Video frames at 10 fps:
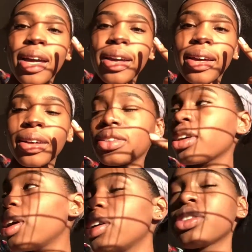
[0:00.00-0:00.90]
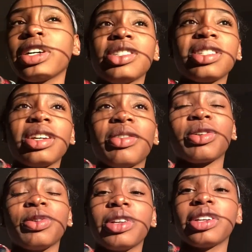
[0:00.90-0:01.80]
Hey guys. So I just like
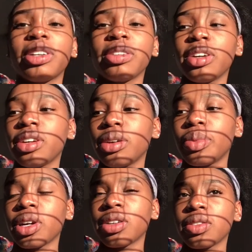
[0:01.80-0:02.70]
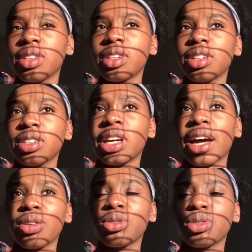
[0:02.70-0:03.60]
recorded part of the
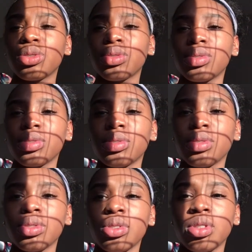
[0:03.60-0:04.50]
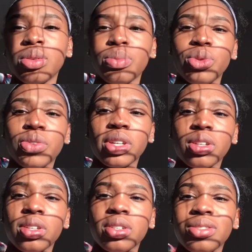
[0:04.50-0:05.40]
house
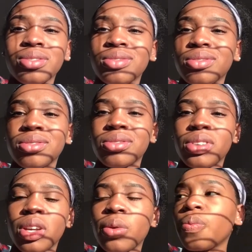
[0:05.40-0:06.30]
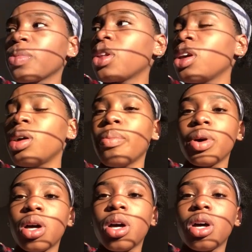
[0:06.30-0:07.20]
moving video.
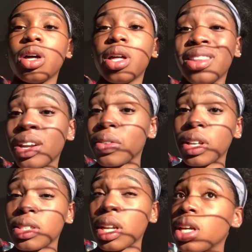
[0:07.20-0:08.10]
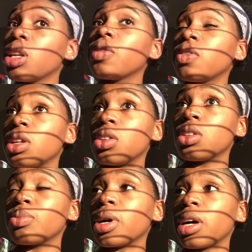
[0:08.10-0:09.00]
But then I realized that I need to
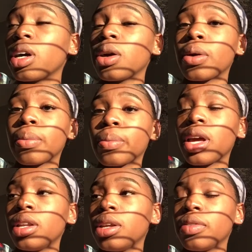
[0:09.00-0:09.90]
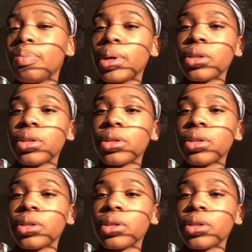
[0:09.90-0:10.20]
finish my end of